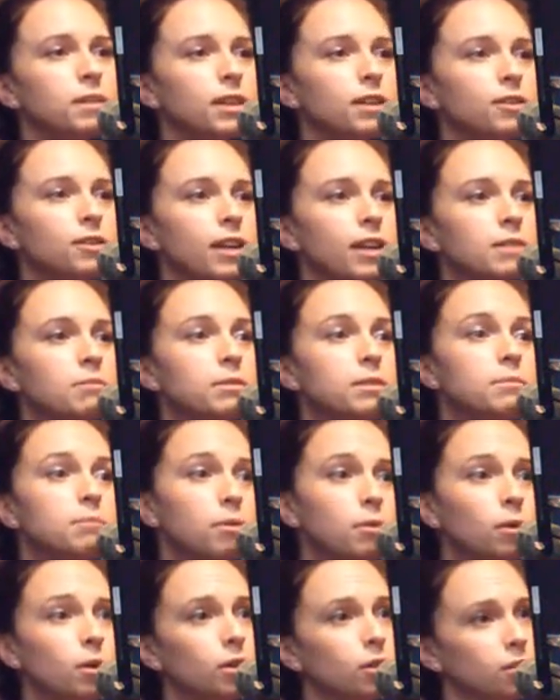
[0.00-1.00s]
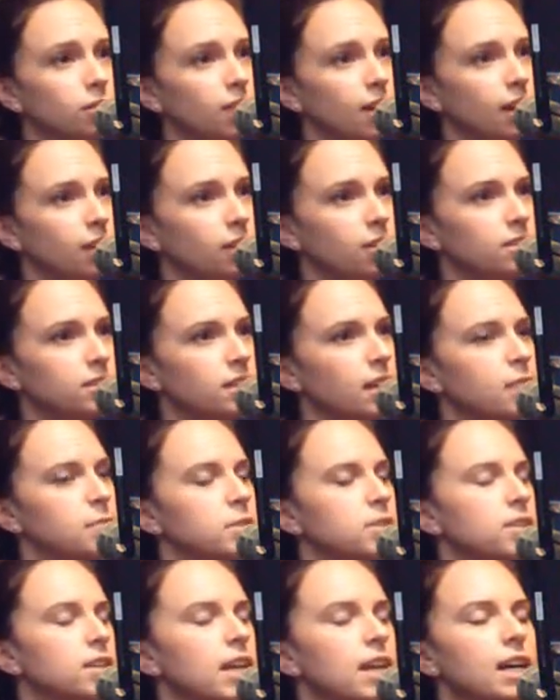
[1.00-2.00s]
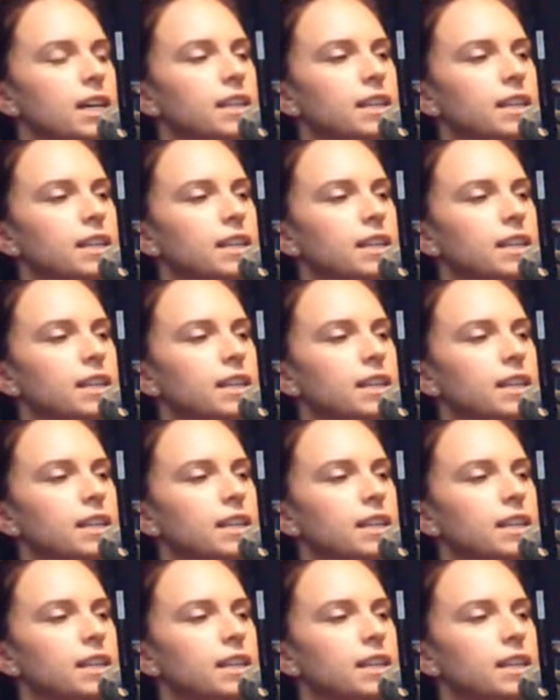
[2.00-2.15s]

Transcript: been incredibly poor who've had Alzheimer's.